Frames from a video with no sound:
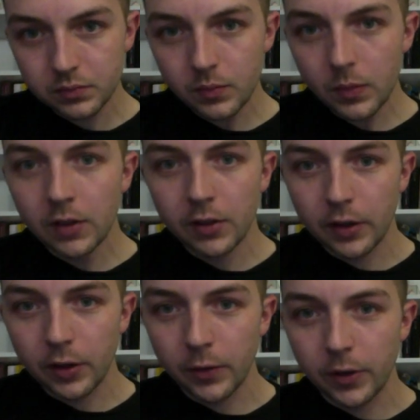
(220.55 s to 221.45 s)
So that's
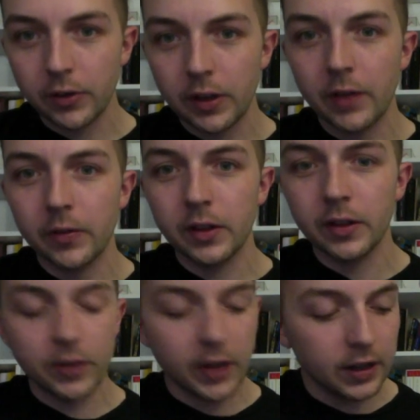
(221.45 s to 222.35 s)
the first half. Then the
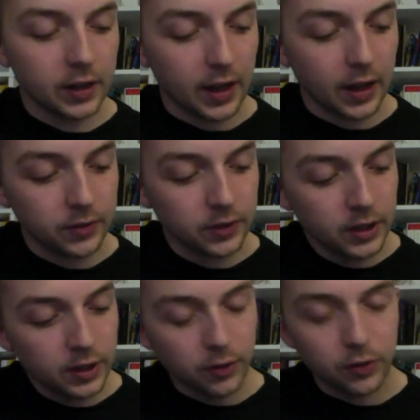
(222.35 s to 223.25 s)
second half,
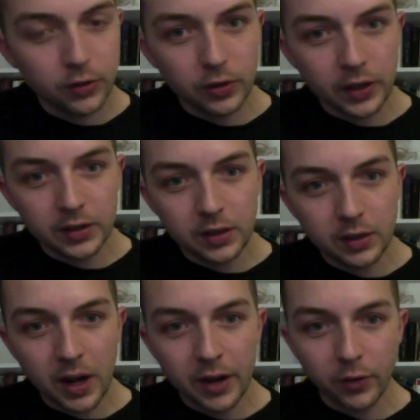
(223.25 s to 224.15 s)
you're still in that D
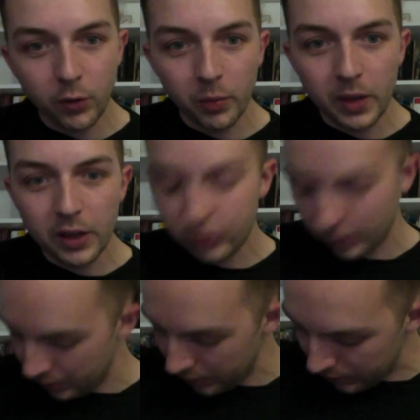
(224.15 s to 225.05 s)
minor formation,